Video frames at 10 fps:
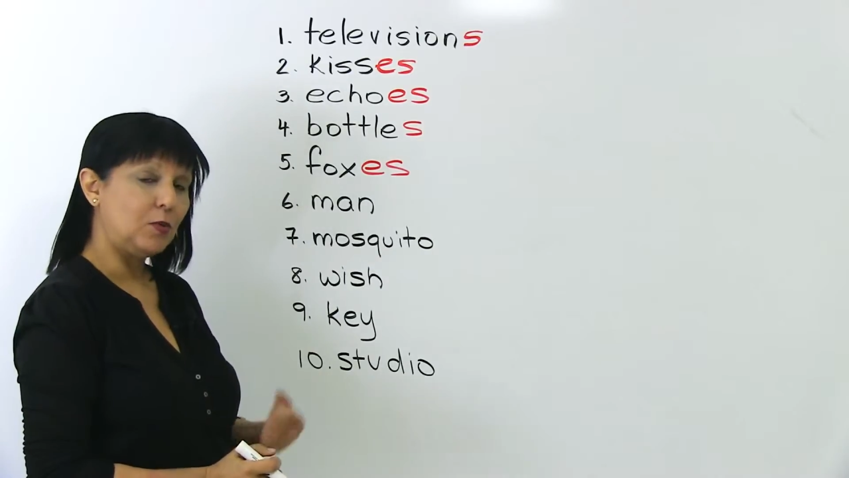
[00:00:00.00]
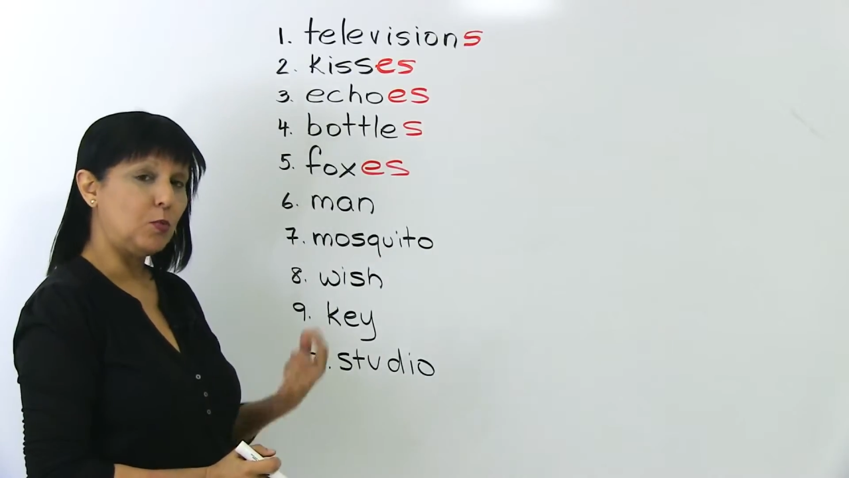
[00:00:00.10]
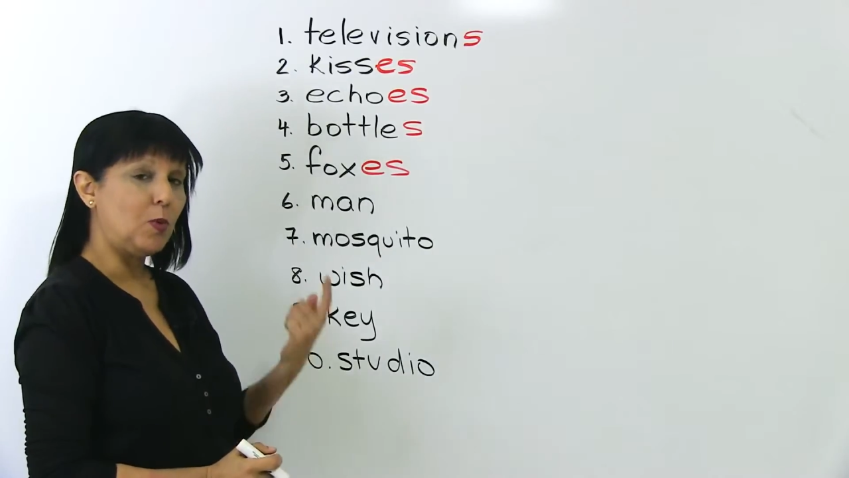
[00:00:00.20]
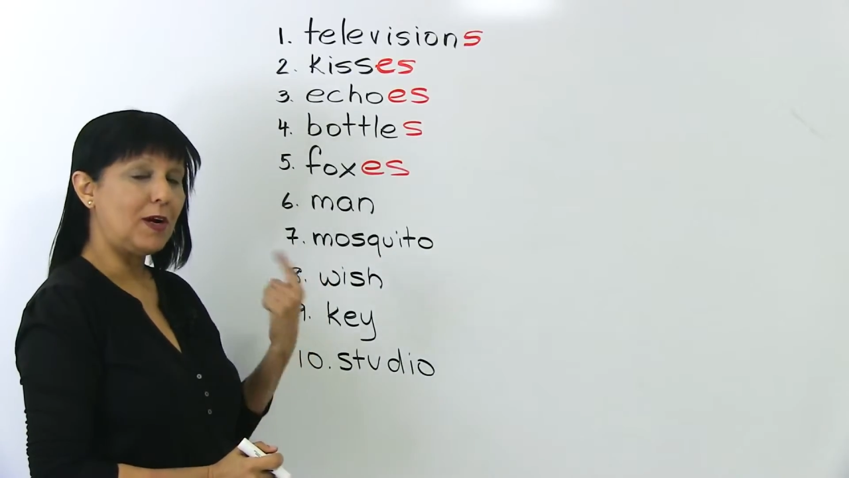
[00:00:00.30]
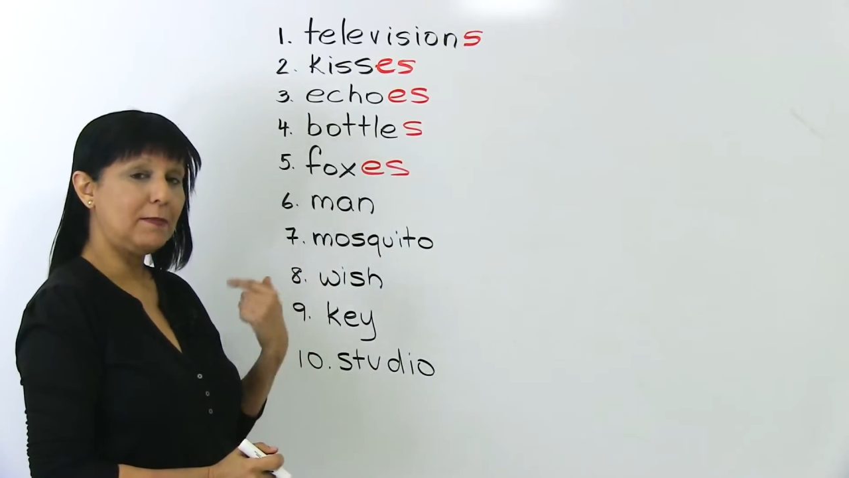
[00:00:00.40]

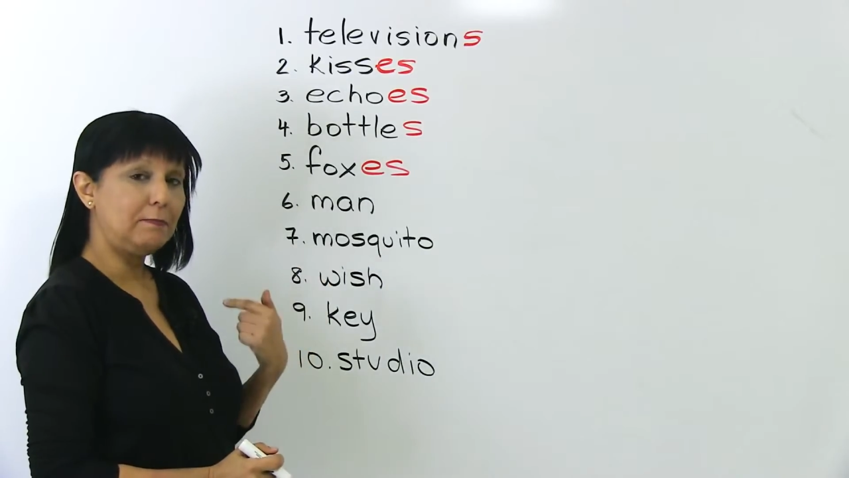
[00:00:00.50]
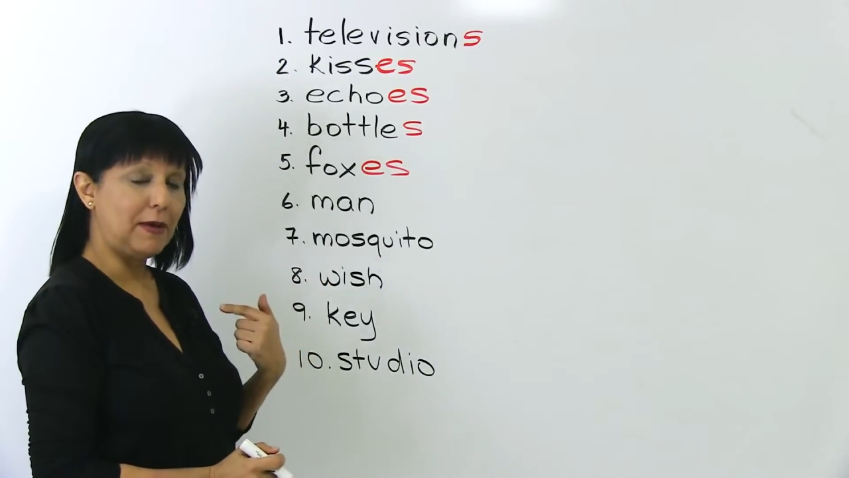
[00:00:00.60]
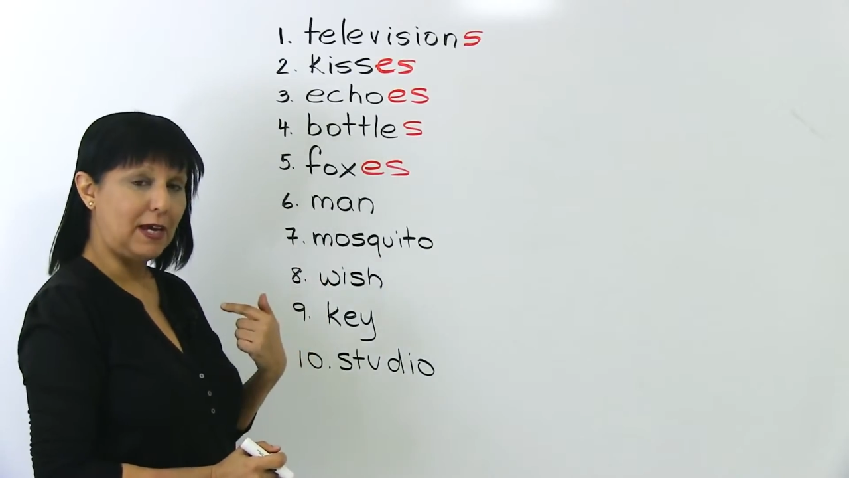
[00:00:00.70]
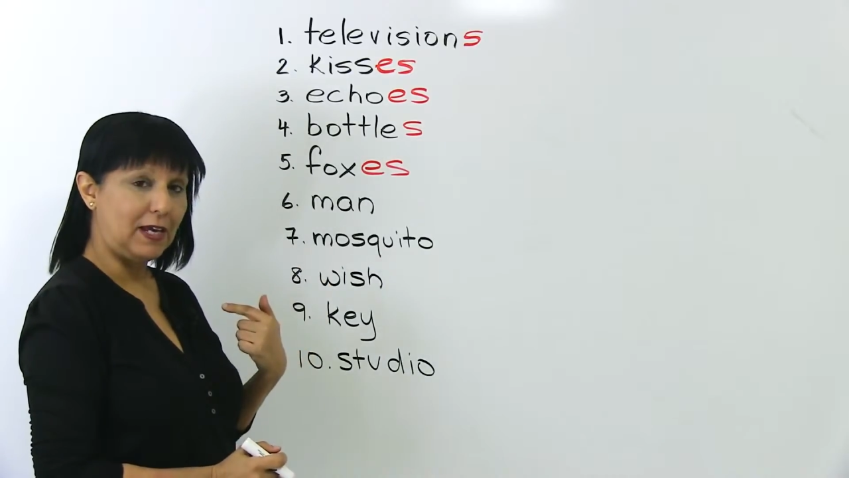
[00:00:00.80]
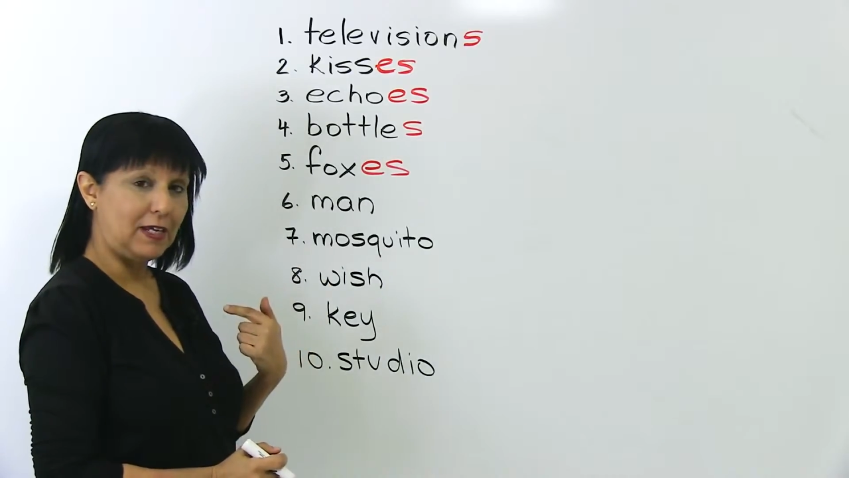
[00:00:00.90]
1
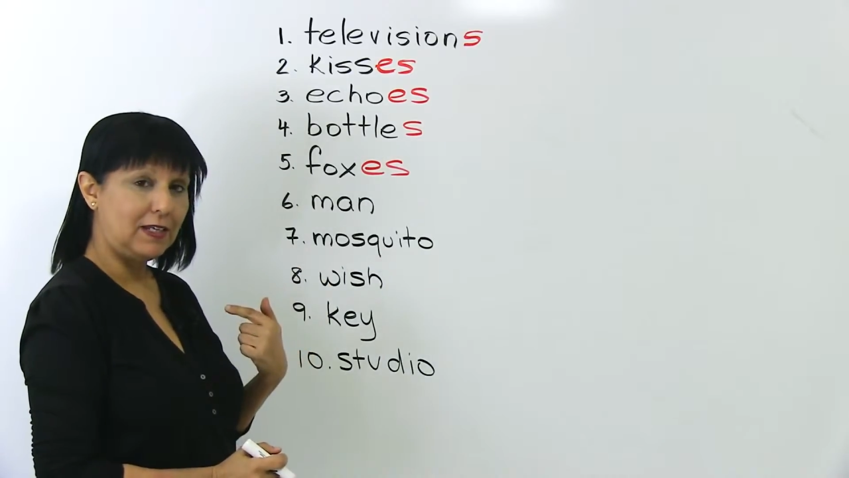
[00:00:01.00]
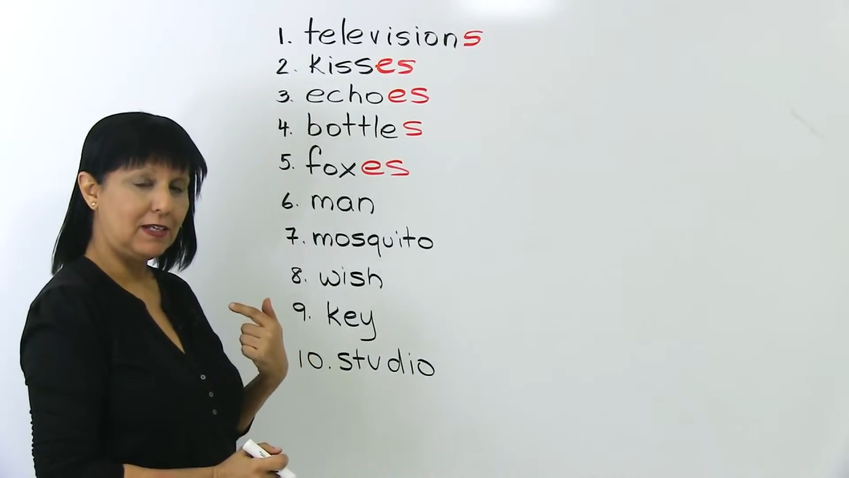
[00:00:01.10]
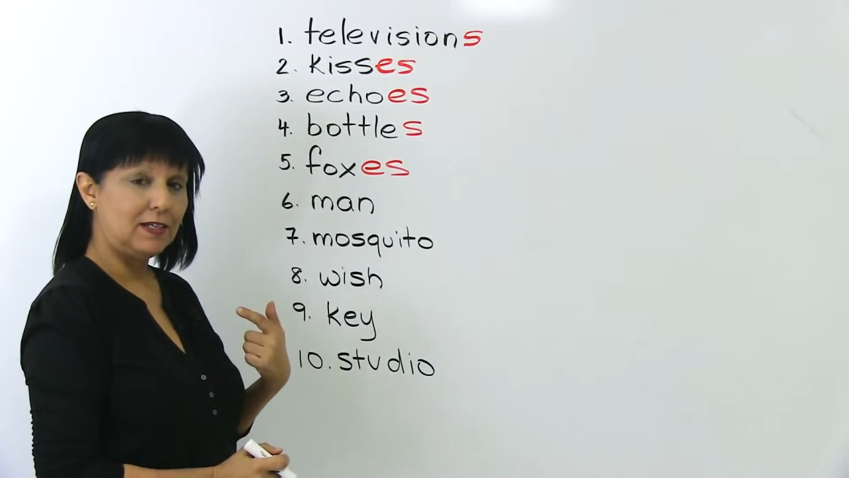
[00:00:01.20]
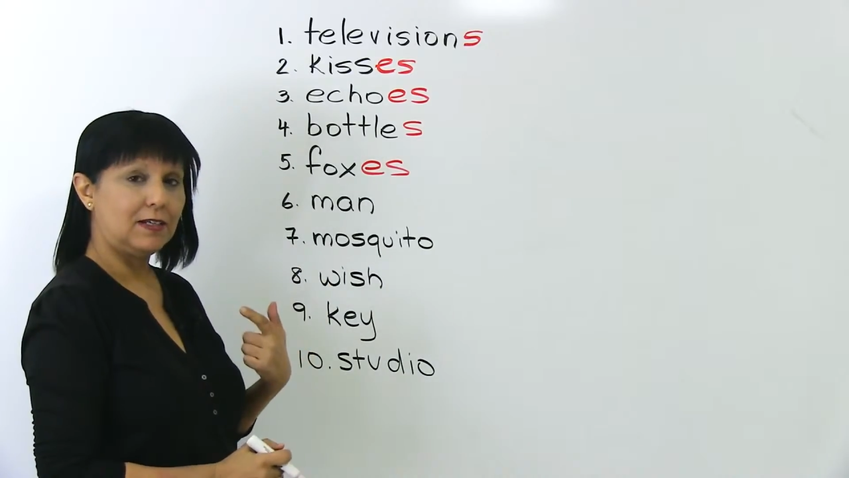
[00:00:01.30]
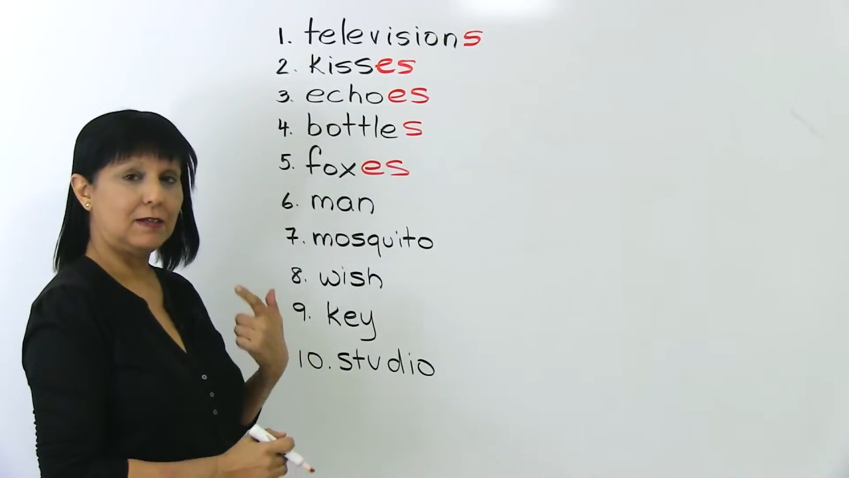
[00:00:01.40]
man,
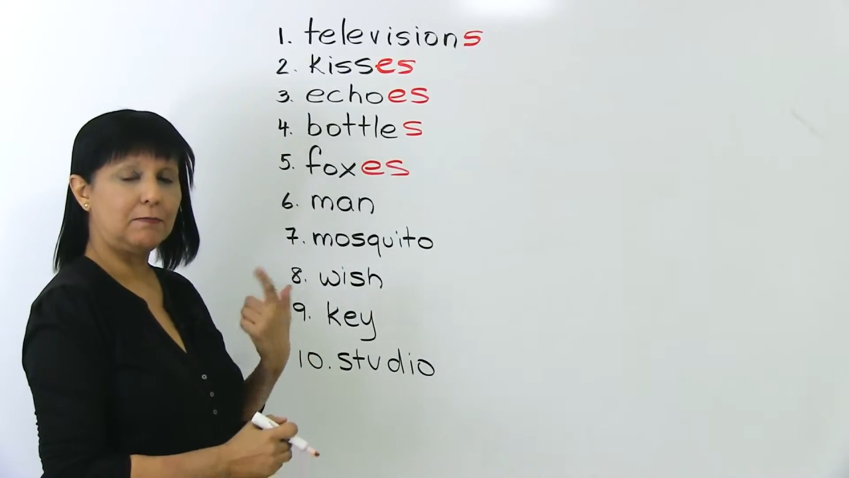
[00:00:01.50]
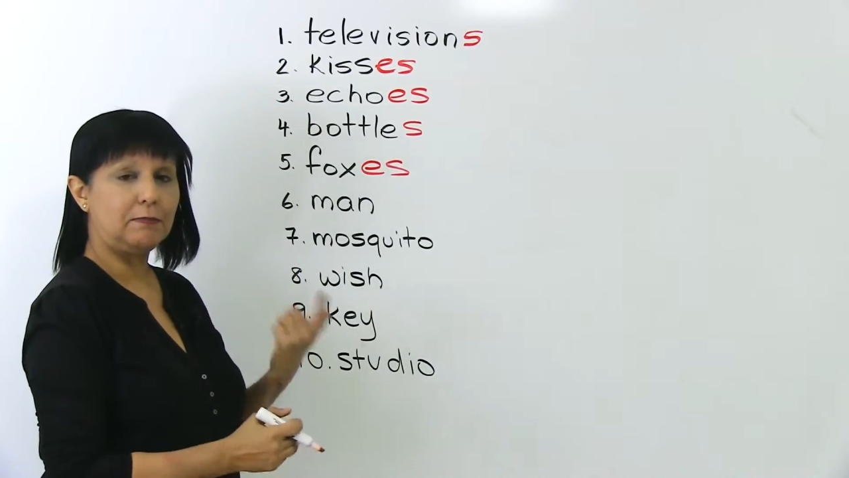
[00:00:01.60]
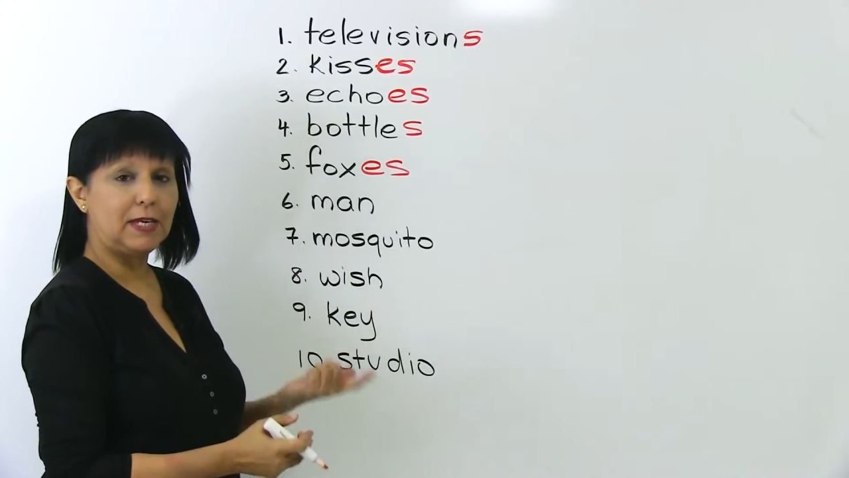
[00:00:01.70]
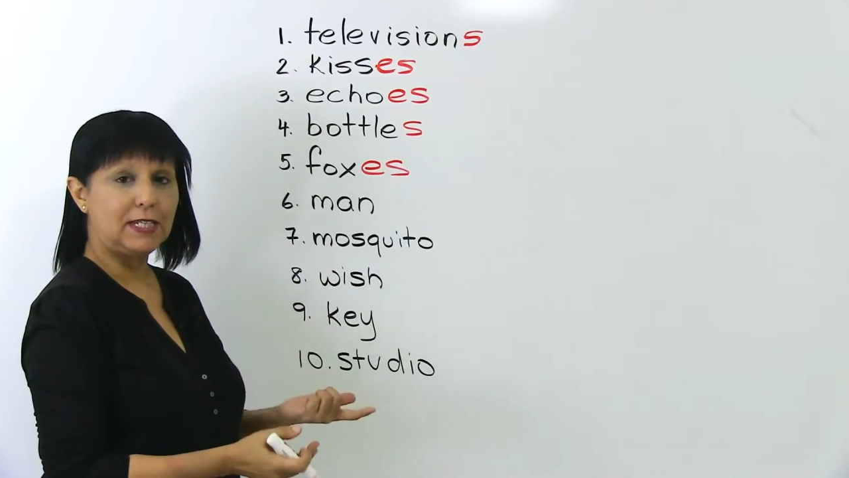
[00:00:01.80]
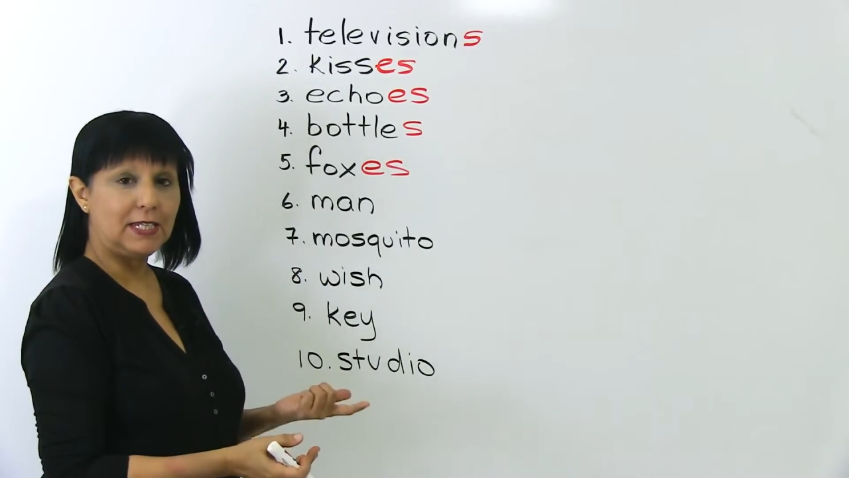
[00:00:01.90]

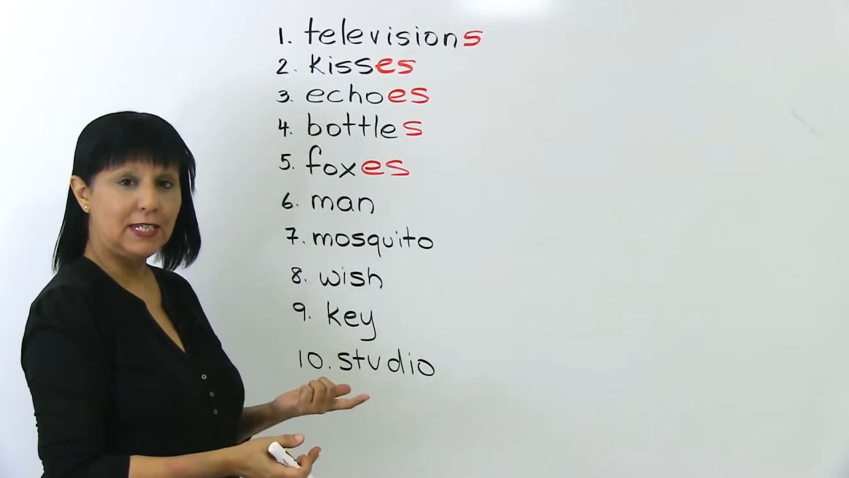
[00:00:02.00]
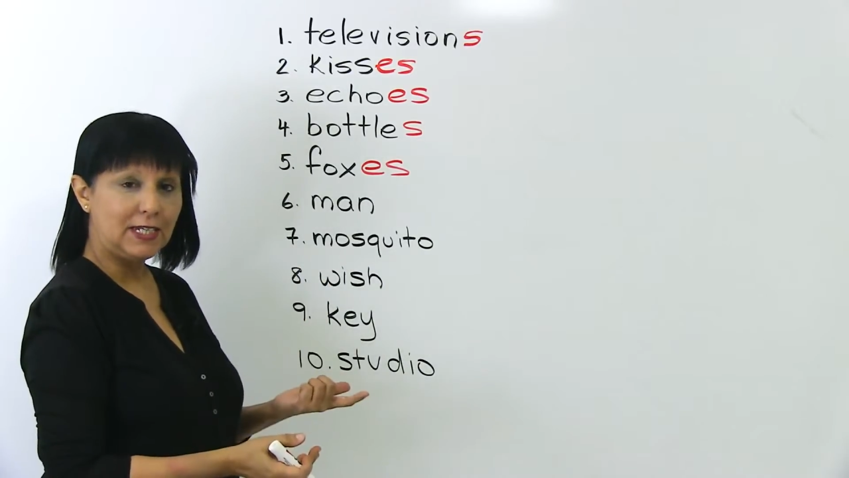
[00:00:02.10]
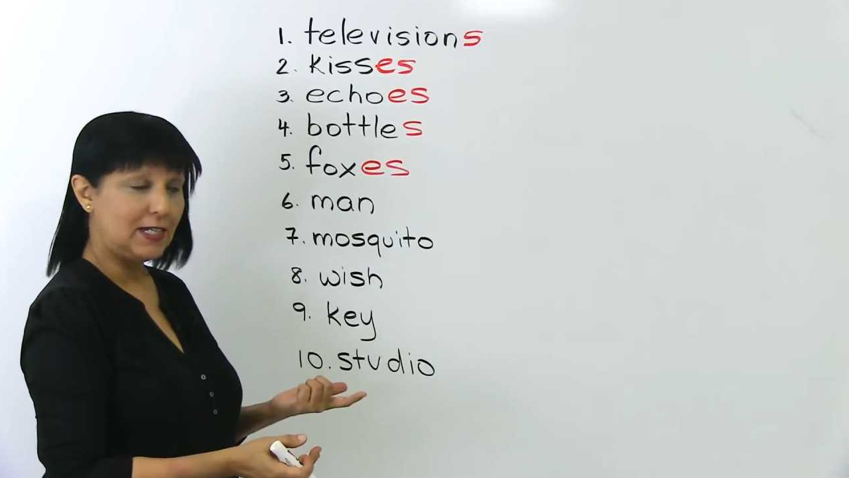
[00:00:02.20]
many.